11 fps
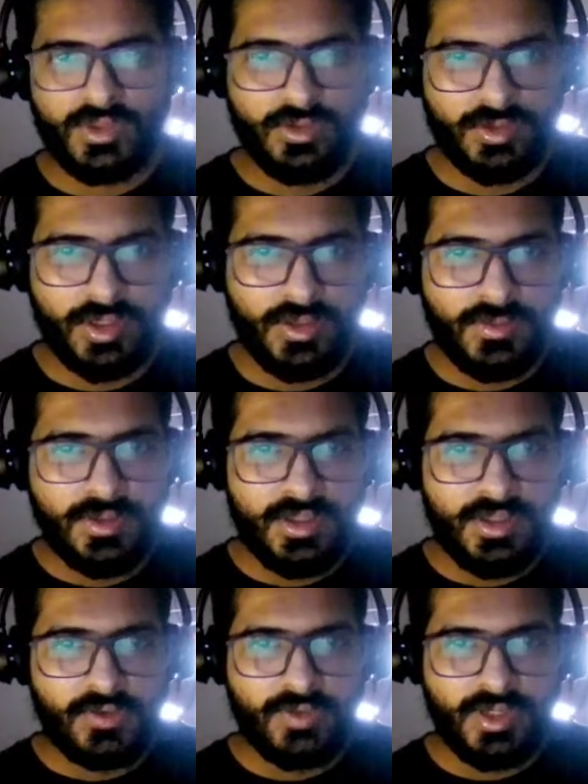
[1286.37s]
Okay.
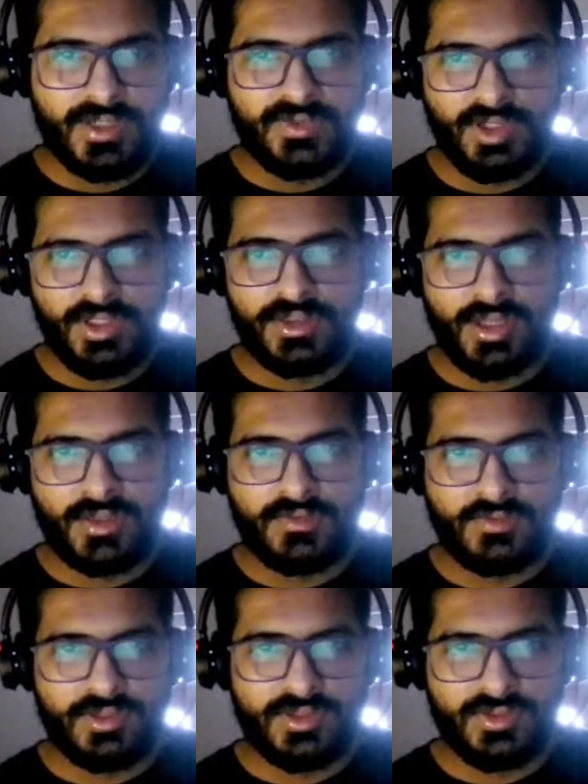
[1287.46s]
Now we are saying that
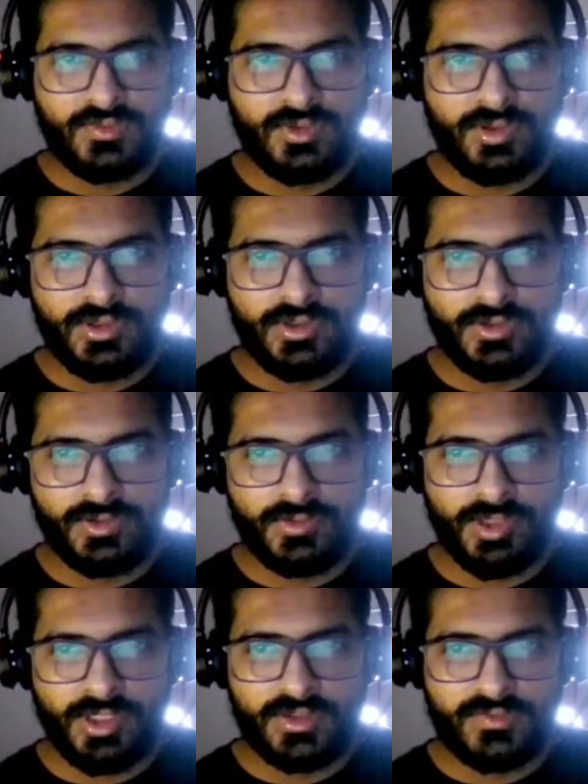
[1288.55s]
we just want to
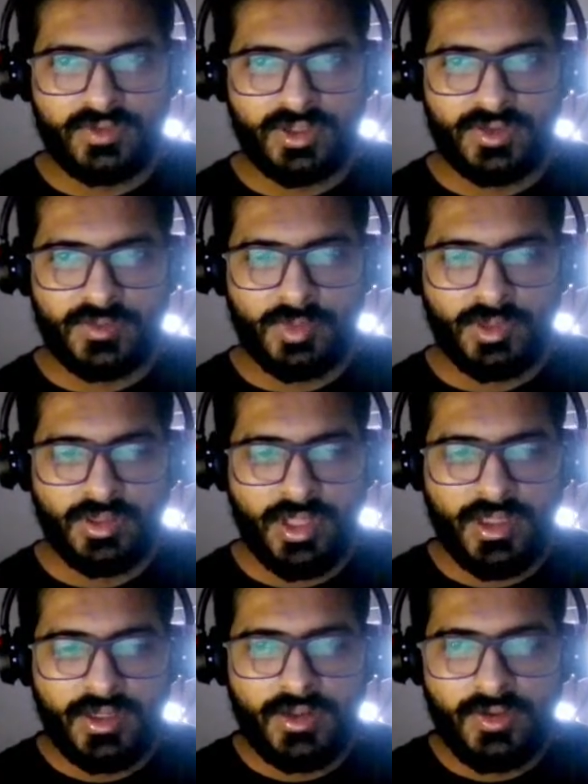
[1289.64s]
make, for example,
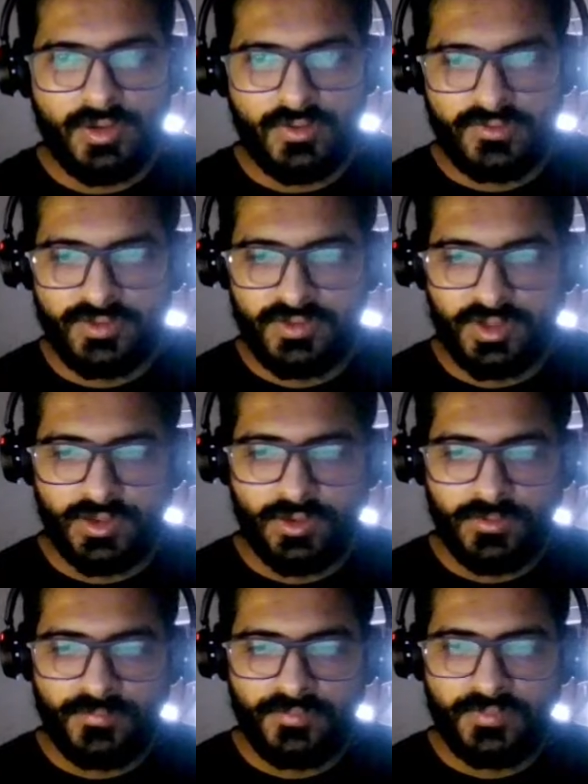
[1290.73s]
array of 0
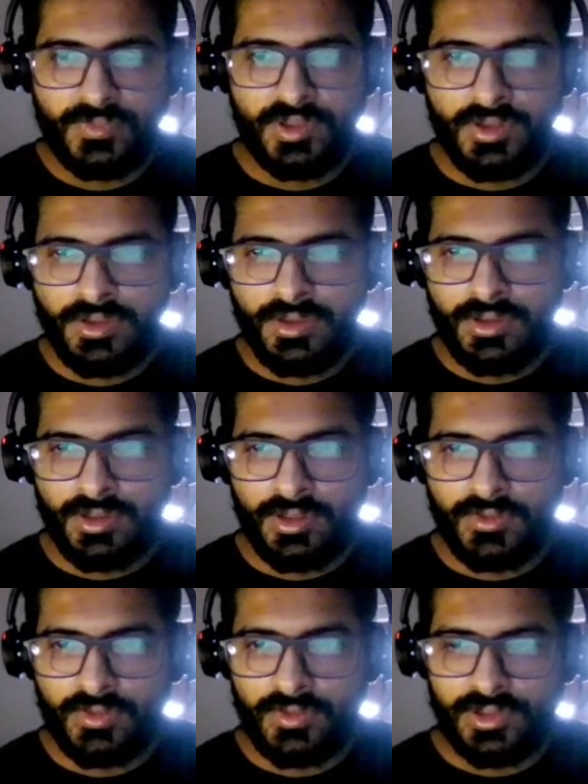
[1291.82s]

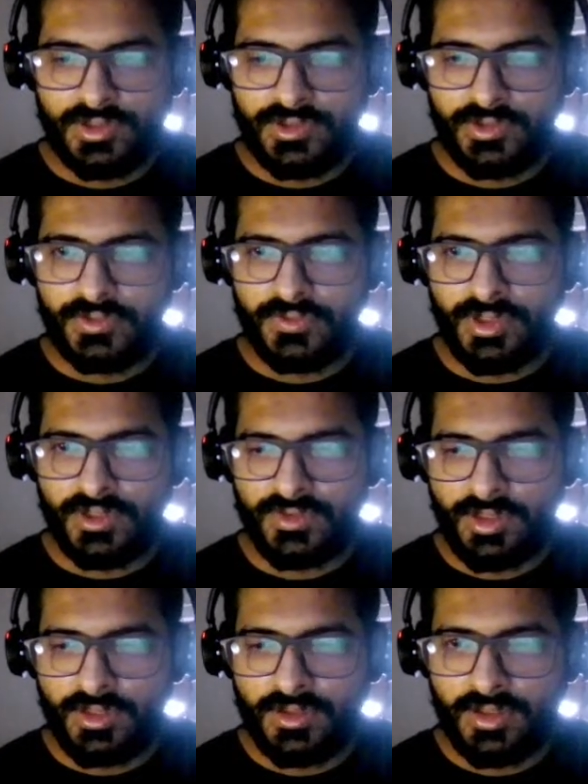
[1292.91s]
is equals to, we are
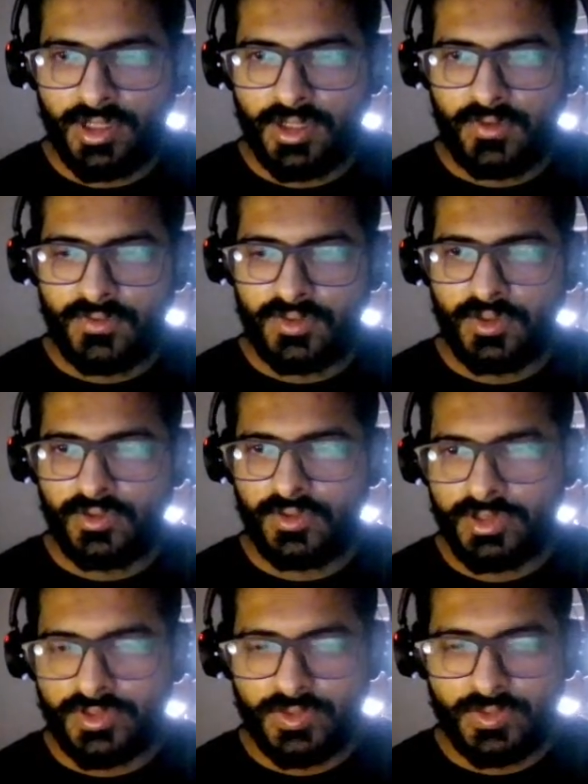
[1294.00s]
saying that array of 0 is
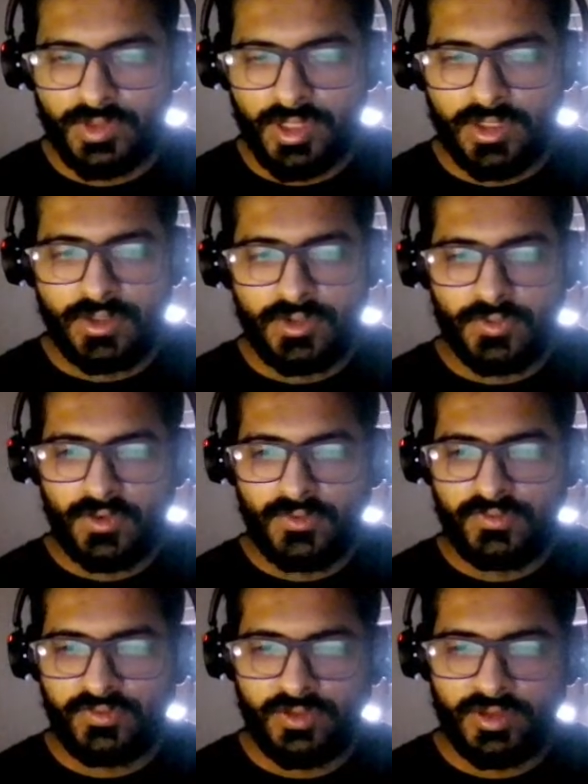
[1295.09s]
equals to array 2 of
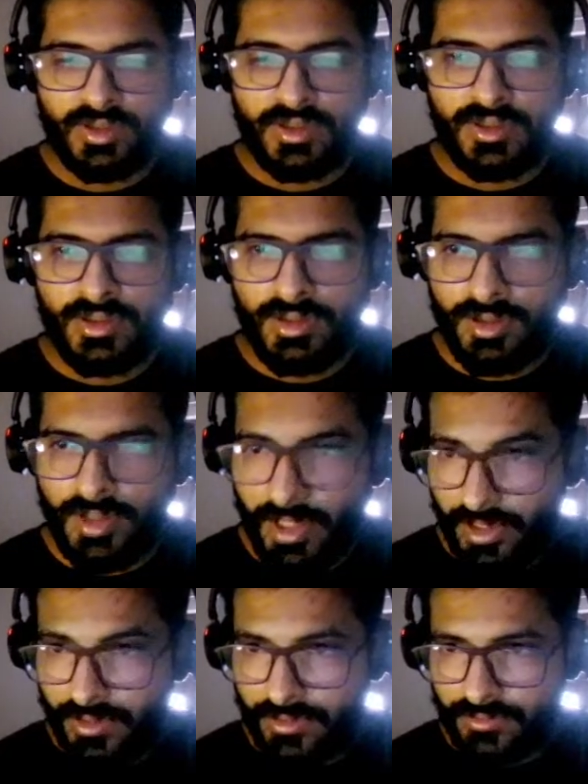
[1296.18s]

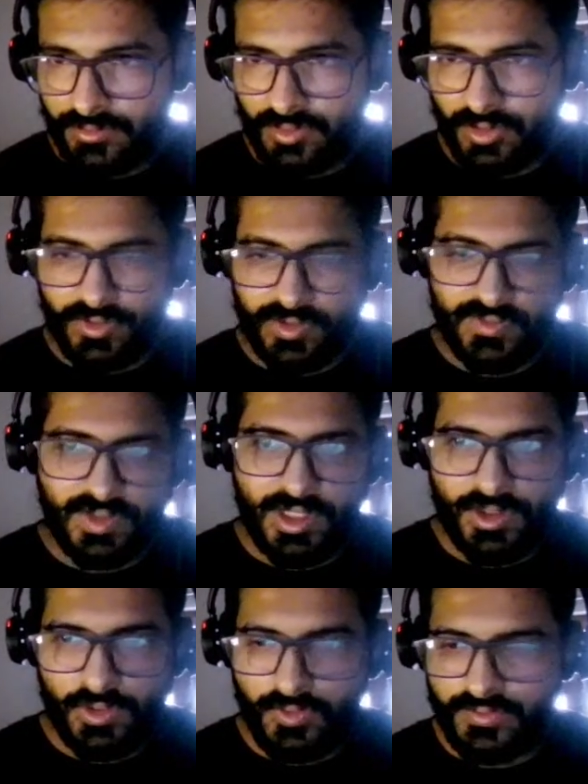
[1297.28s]
I, or you can say
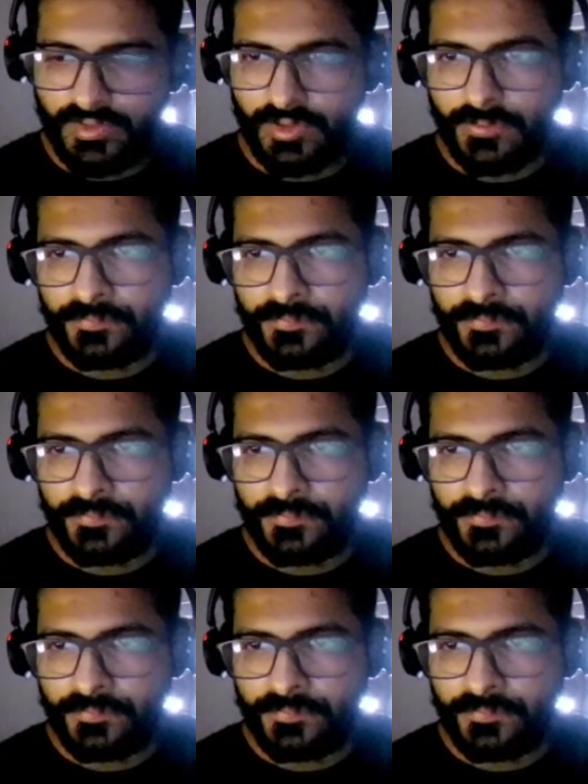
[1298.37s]
array 2 of 0.